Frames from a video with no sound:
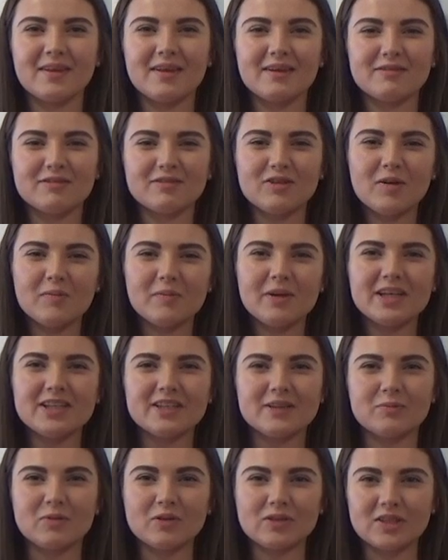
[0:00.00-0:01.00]
For our
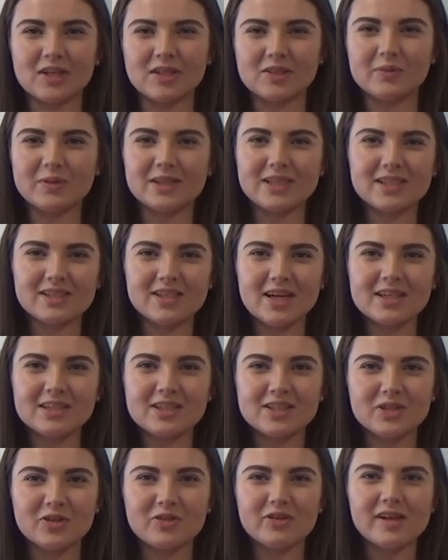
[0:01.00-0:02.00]
media product, we decided
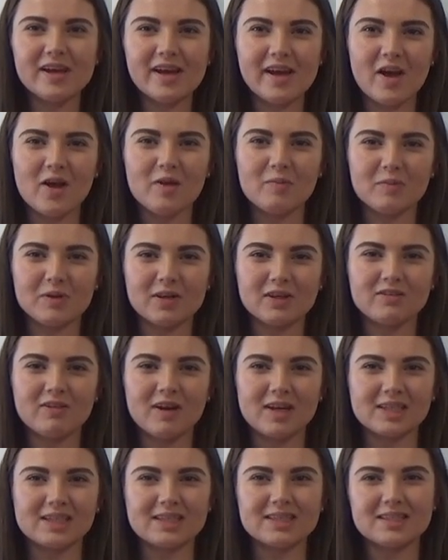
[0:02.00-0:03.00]
to create opening
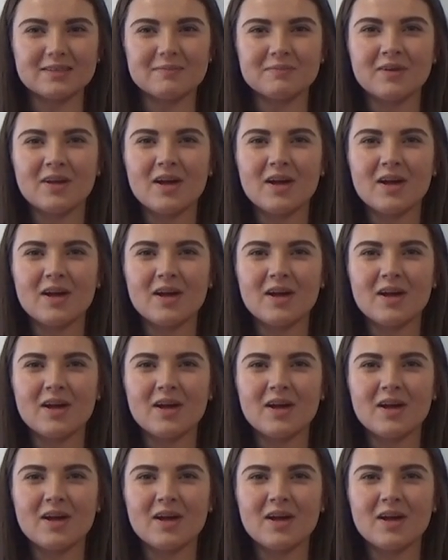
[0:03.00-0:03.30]
credits.